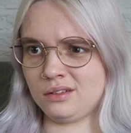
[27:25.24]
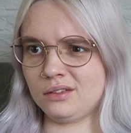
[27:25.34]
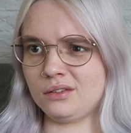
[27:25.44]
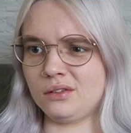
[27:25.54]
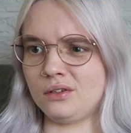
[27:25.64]

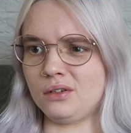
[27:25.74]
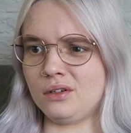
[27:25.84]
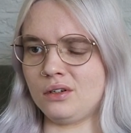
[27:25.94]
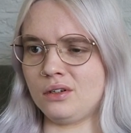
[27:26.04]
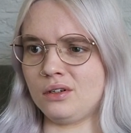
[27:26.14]
No!
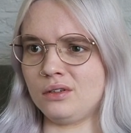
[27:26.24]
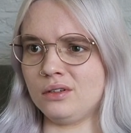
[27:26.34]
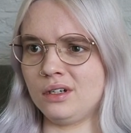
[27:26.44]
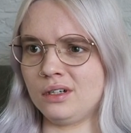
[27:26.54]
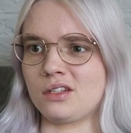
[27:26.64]

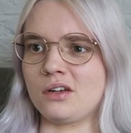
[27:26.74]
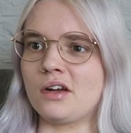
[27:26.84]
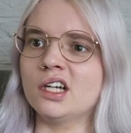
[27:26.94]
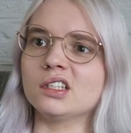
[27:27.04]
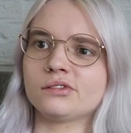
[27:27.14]
So
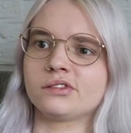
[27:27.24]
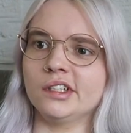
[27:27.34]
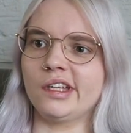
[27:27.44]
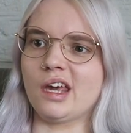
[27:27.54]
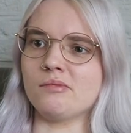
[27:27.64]
now they got
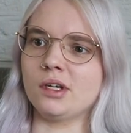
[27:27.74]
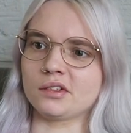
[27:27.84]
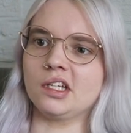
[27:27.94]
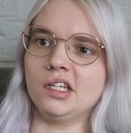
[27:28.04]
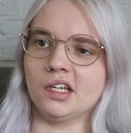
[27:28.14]
free game
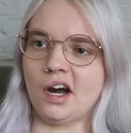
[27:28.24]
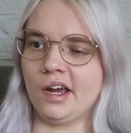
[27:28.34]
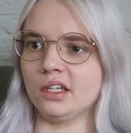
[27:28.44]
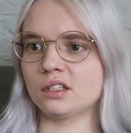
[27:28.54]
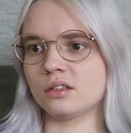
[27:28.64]
because he
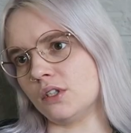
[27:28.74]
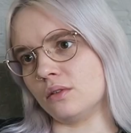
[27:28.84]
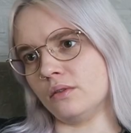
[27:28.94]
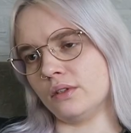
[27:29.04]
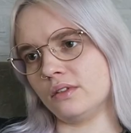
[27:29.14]
died.
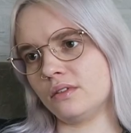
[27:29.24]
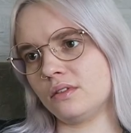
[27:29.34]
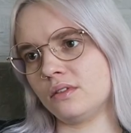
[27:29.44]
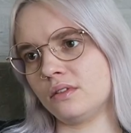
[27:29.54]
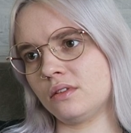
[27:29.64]
Or what?
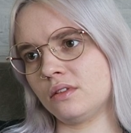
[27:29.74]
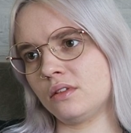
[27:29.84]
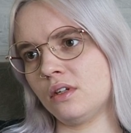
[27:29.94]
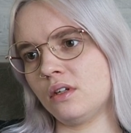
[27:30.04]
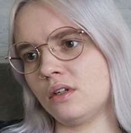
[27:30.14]

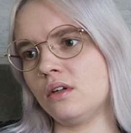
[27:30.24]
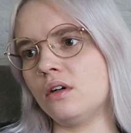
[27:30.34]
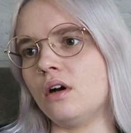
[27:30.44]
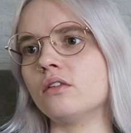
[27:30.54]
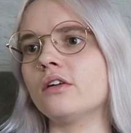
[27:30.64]

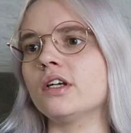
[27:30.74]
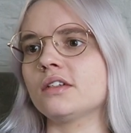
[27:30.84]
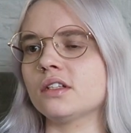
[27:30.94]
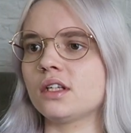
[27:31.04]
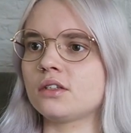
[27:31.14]
Oh no, I
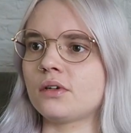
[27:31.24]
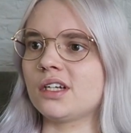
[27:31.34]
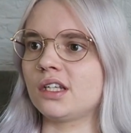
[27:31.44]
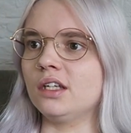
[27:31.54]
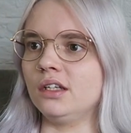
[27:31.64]
thought they
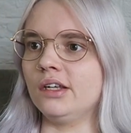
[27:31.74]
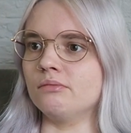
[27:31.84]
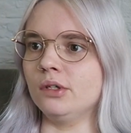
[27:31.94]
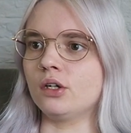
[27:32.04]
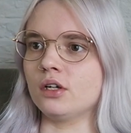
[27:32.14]
tried to kill
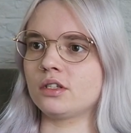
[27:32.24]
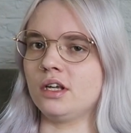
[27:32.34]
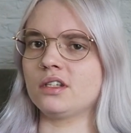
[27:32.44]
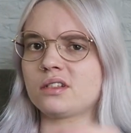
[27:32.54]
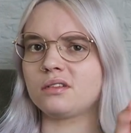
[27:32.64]
him because
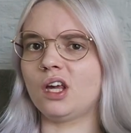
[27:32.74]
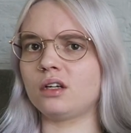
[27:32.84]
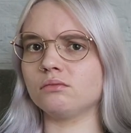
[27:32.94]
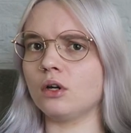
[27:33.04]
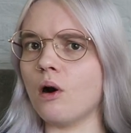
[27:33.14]
his, like,
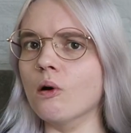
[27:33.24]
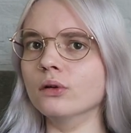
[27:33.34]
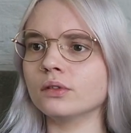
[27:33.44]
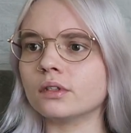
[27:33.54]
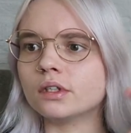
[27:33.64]

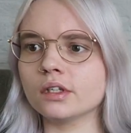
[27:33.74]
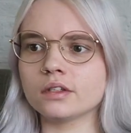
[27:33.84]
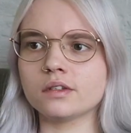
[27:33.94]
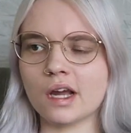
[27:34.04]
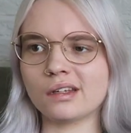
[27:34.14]
owner
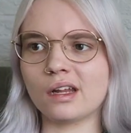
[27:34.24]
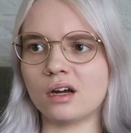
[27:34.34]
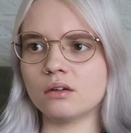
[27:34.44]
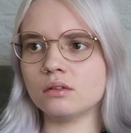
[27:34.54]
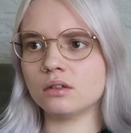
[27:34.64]
is dead
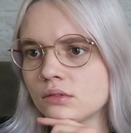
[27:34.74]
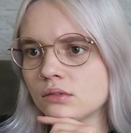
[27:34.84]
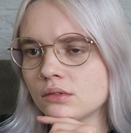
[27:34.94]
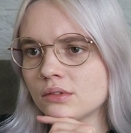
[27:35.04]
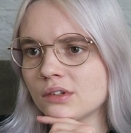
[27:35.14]
now.
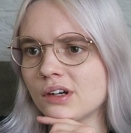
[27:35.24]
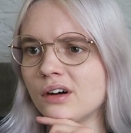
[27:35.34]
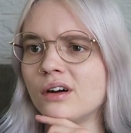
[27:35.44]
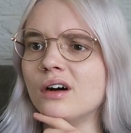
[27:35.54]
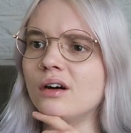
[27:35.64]

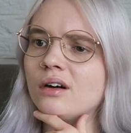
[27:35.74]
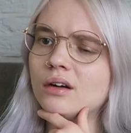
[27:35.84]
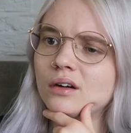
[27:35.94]
Aw.